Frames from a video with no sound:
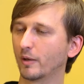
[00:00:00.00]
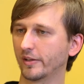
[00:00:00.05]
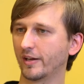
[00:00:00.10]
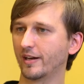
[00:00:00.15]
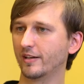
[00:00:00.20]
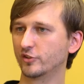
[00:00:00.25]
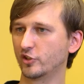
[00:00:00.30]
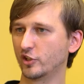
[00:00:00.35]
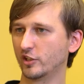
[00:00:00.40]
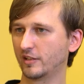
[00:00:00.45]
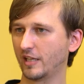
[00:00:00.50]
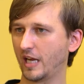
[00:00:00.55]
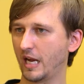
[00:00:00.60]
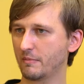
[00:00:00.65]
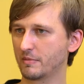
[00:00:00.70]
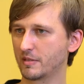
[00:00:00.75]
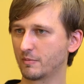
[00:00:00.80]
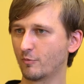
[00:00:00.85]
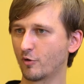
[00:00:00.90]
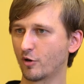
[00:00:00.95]
100
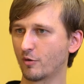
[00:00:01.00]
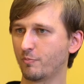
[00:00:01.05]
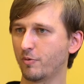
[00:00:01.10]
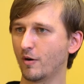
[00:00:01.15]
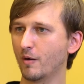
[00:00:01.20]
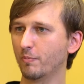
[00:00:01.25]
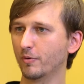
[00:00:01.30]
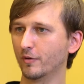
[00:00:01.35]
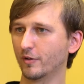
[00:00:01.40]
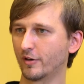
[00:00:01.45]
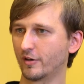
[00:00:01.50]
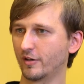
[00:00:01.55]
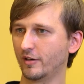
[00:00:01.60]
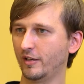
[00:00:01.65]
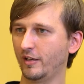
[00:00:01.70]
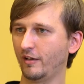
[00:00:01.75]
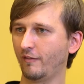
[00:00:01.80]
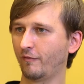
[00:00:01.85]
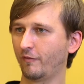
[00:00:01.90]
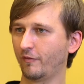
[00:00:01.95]
times more
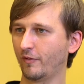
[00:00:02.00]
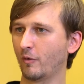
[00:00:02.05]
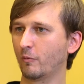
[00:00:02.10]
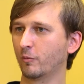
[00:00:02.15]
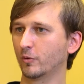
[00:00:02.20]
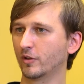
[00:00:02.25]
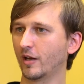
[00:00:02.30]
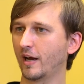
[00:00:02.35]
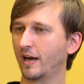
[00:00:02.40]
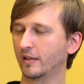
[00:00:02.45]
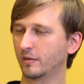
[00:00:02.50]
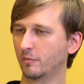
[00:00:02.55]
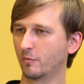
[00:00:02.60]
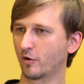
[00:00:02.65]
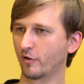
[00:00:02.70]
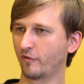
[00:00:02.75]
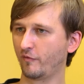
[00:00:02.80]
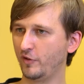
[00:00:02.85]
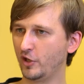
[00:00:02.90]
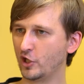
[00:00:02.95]
popular if we would add
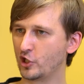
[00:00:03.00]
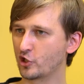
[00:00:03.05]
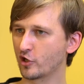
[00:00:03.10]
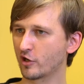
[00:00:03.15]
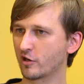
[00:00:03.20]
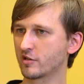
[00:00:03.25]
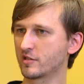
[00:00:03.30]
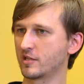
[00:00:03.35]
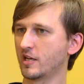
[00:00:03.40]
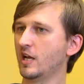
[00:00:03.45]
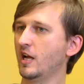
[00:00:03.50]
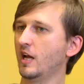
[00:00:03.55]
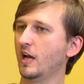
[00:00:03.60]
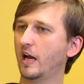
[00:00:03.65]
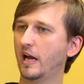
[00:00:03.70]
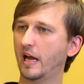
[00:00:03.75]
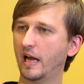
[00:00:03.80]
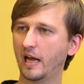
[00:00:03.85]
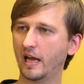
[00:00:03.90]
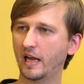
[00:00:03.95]
more features
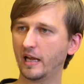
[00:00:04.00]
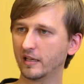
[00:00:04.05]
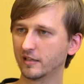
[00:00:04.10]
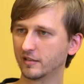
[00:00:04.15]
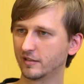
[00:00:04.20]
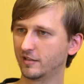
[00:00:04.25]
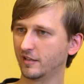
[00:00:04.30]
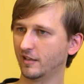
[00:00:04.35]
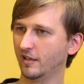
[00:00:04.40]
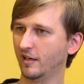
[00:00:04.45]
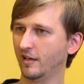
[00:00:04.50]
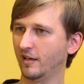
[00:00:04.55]
and